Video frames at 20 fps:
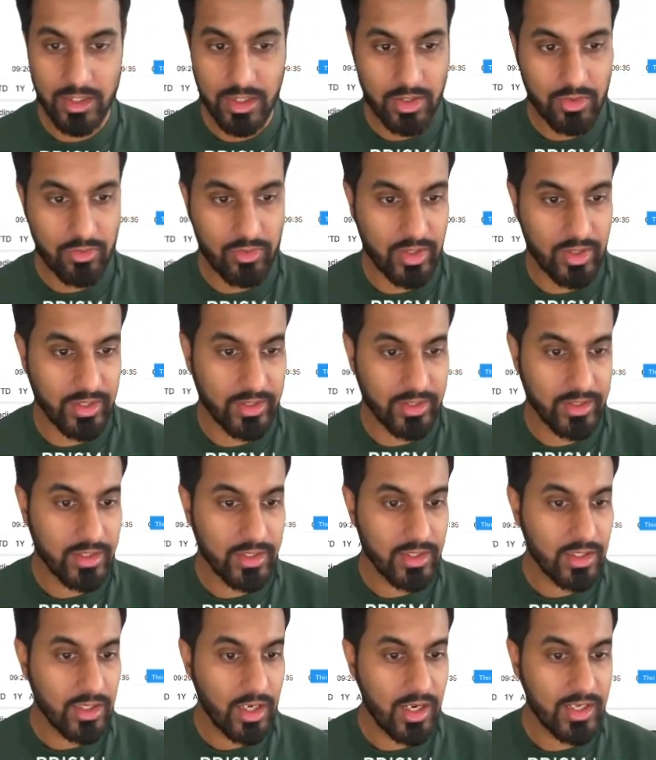Right,
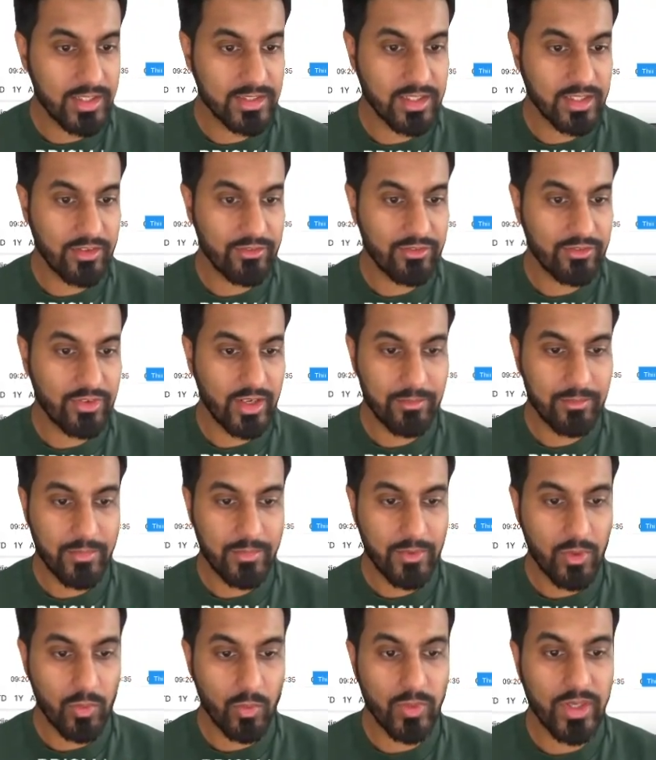high time frame.
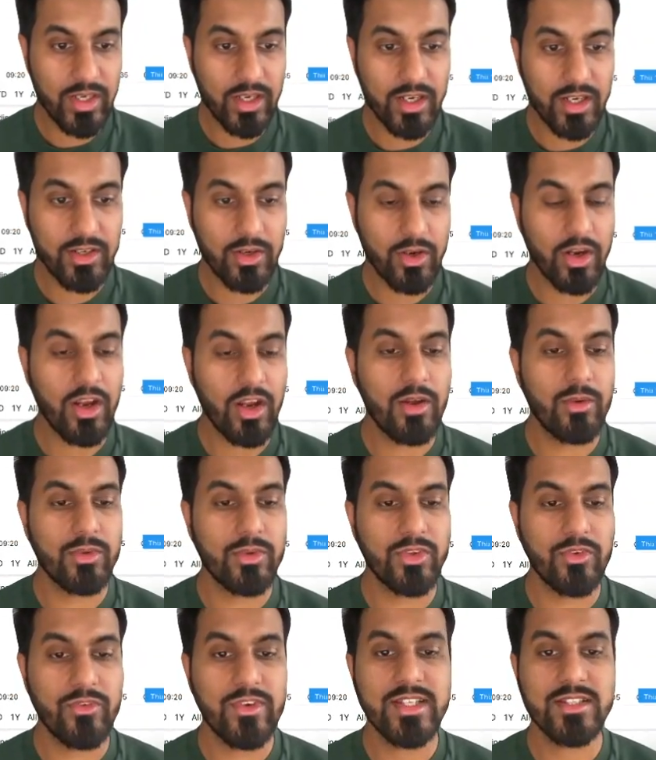
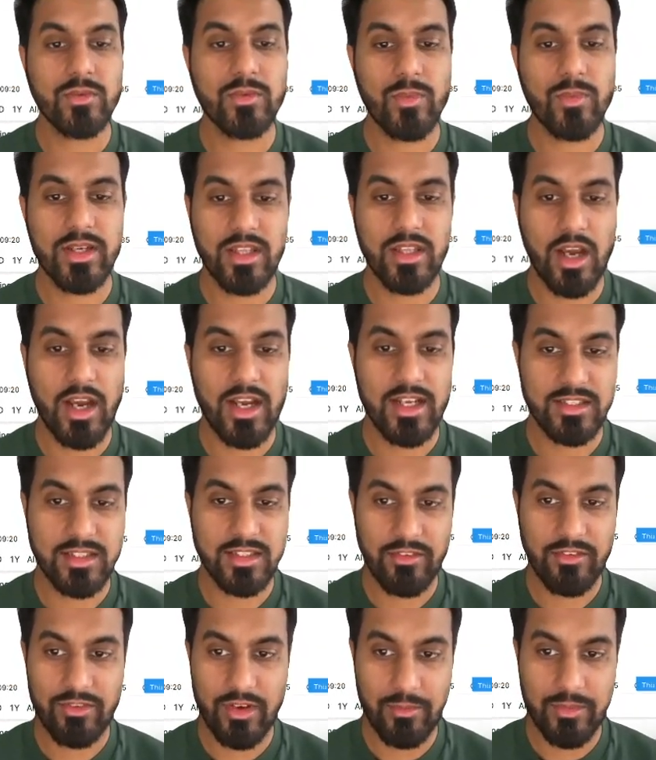The reason why the higher
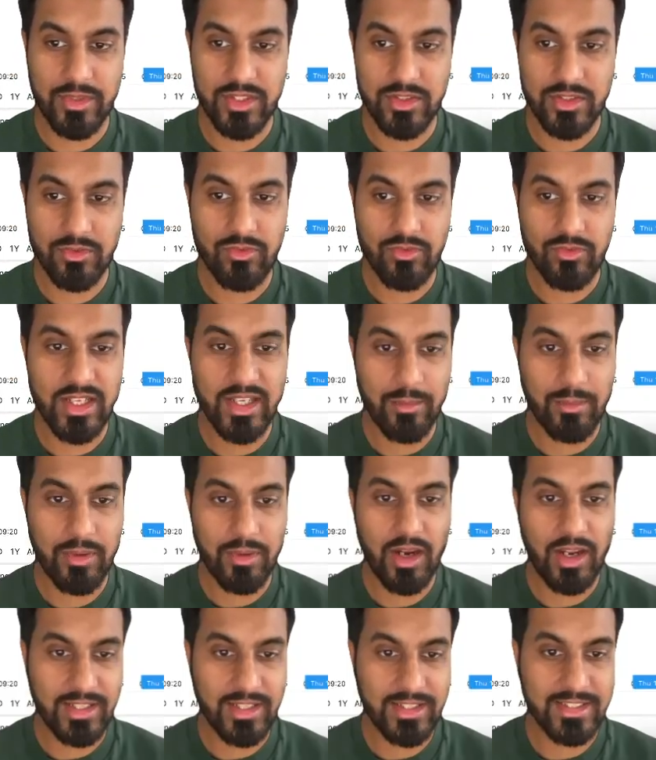time frame doesn't really
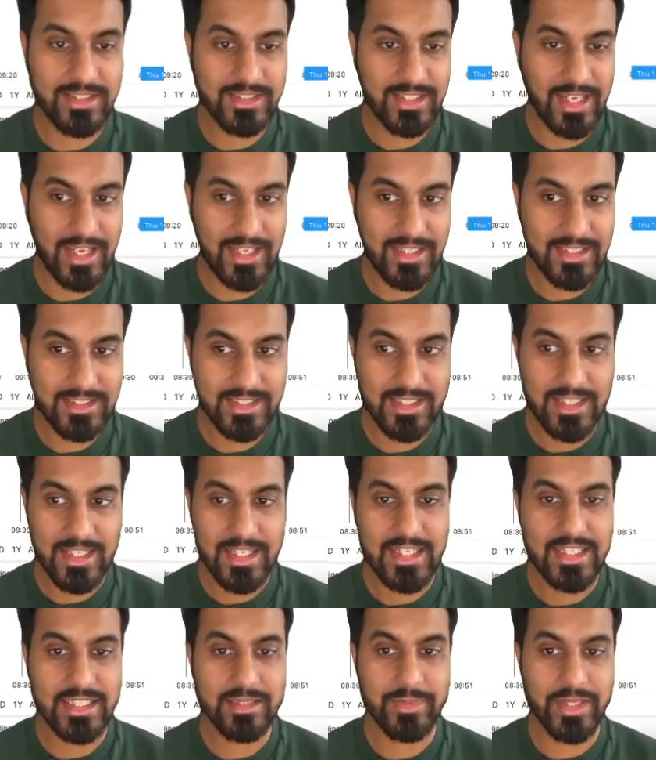apply in this case
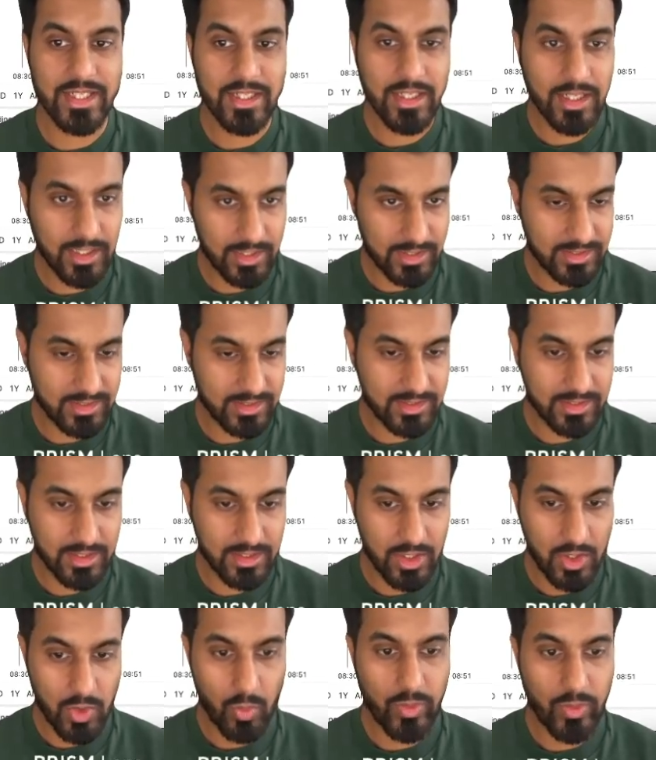is because
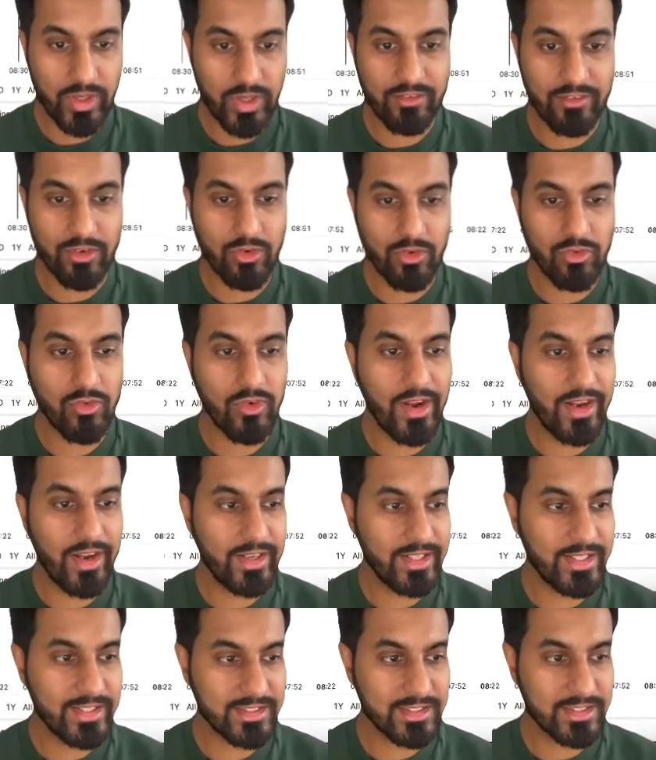we have
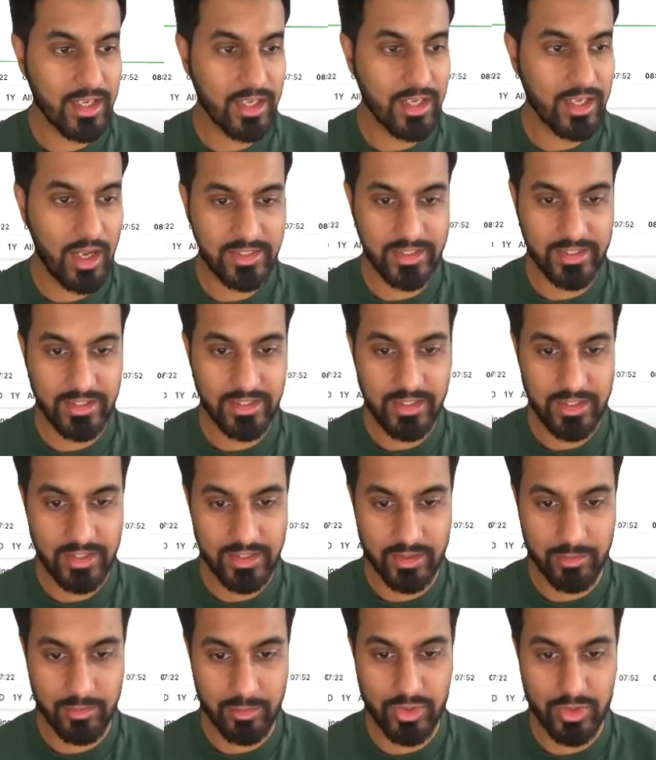already started
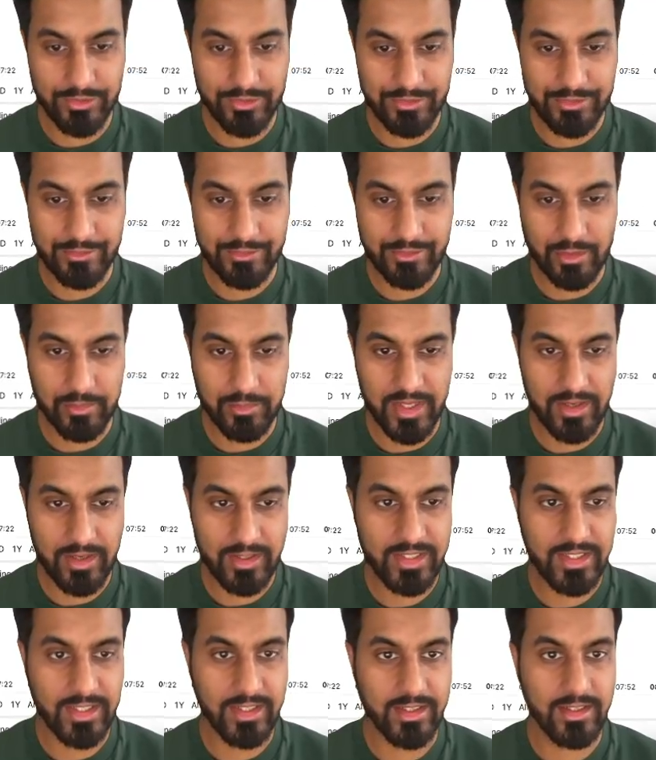the move from down
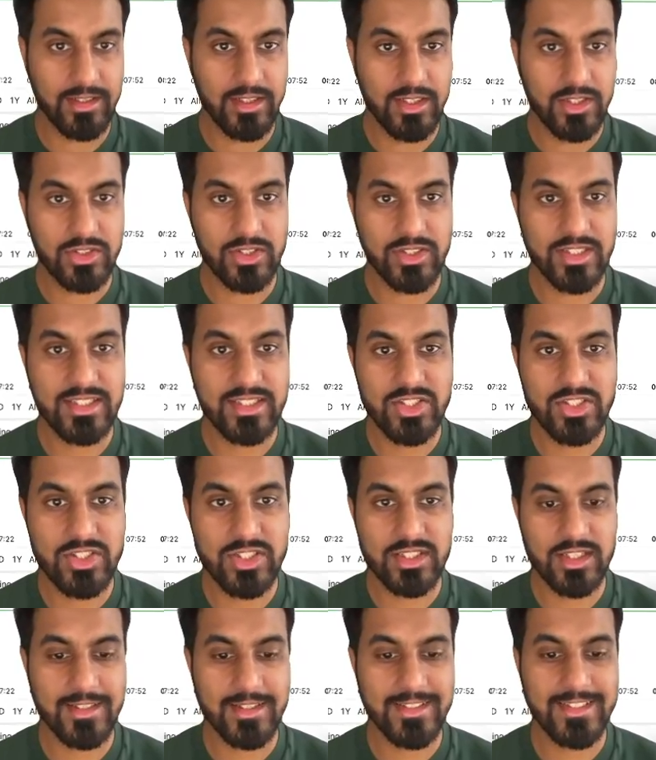here. So this is just
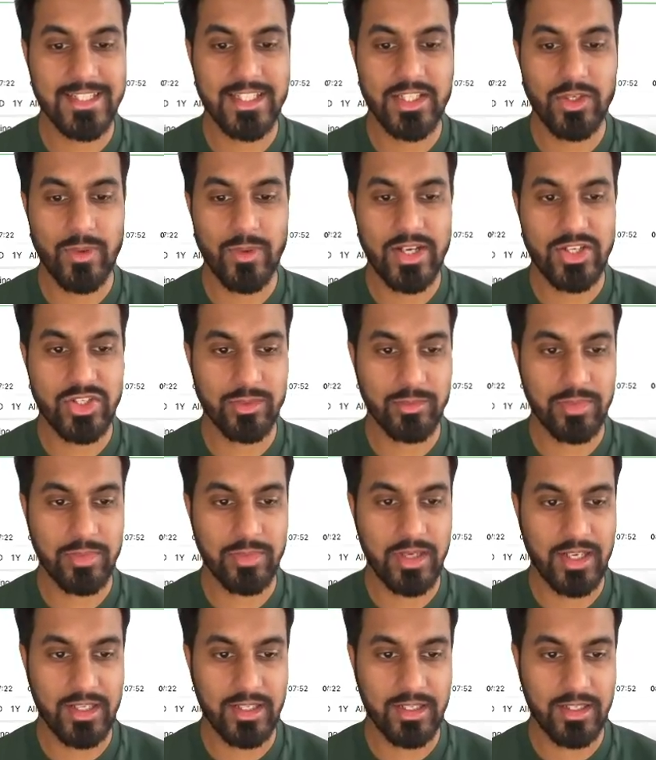a continuation
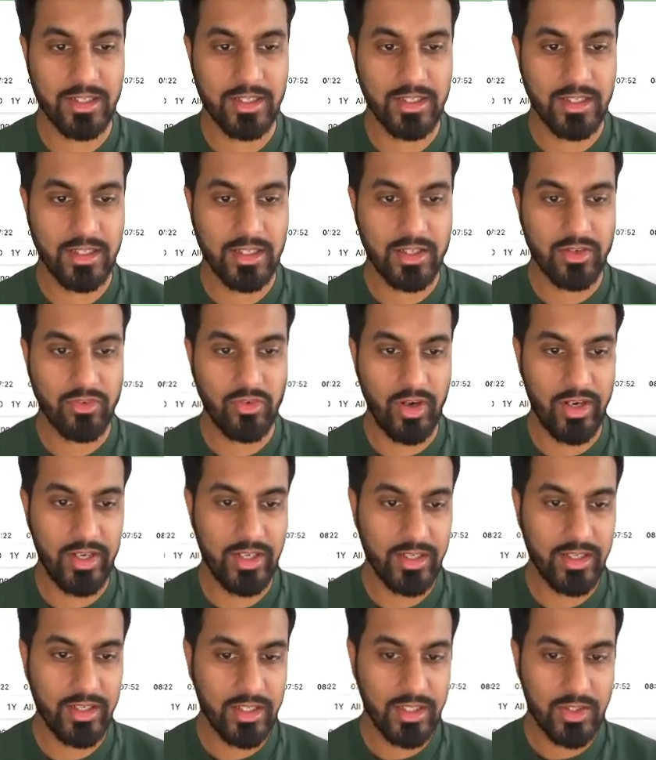play, right?
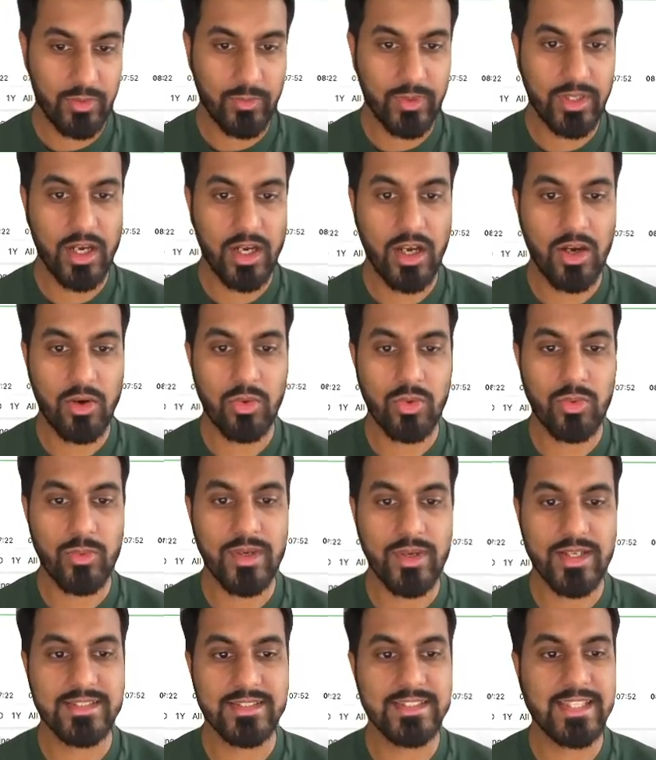We can't
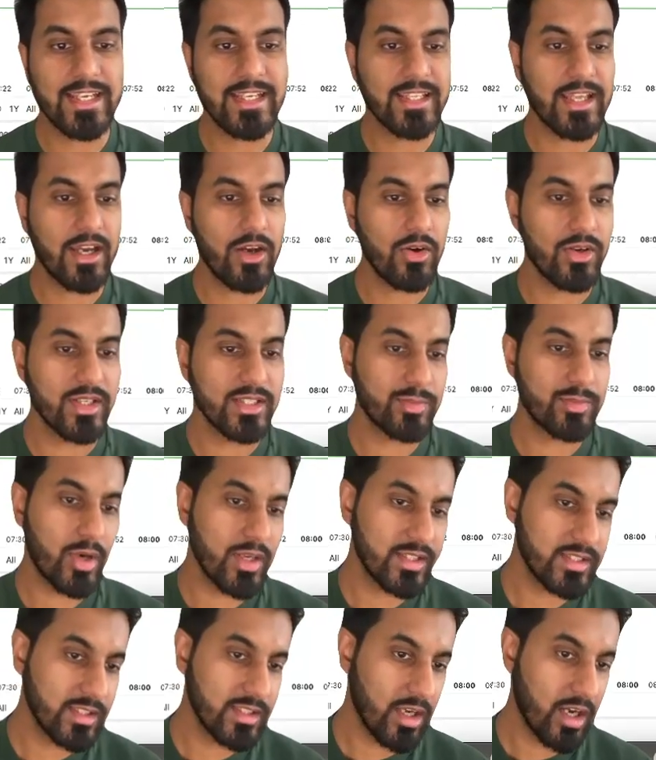always say that, oh, it's
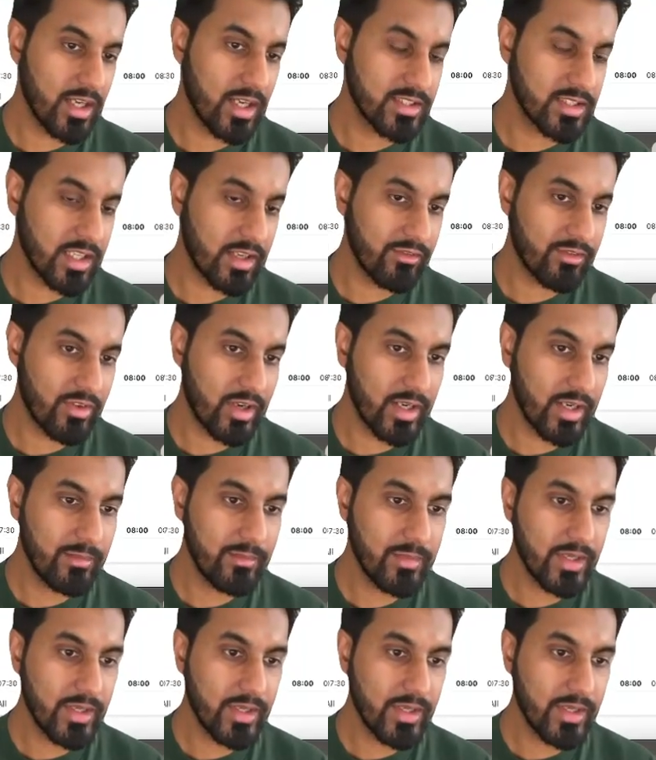priced in the higher time frame